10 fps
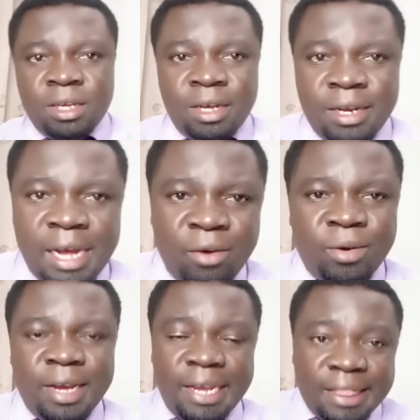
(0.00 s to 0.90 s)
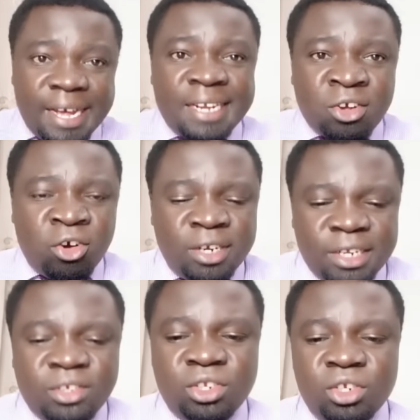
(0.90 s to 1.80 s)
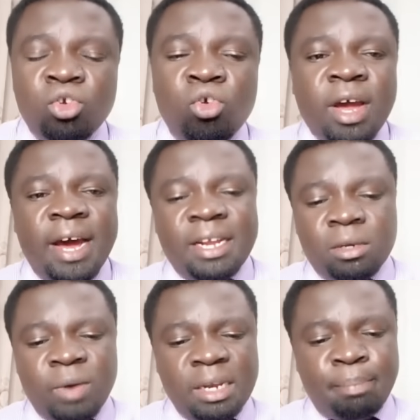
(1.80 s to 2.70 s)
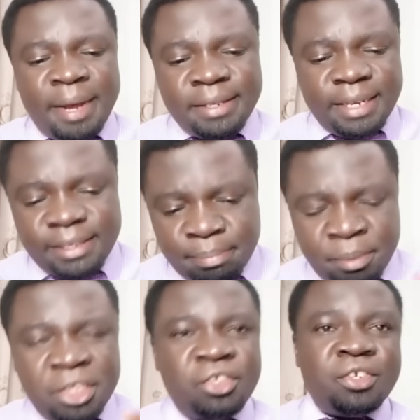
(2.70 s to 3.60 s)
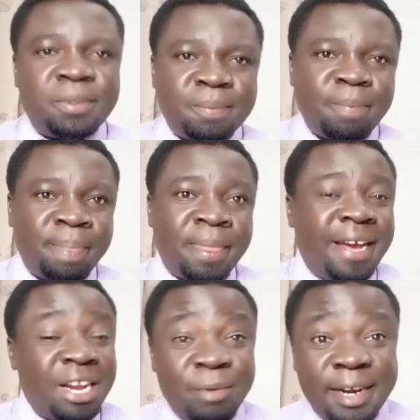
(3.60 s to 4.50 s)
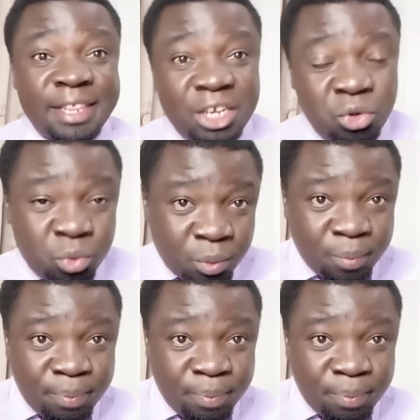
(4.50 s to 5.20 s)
Now, in that context, you look at what pastors preach and what they do.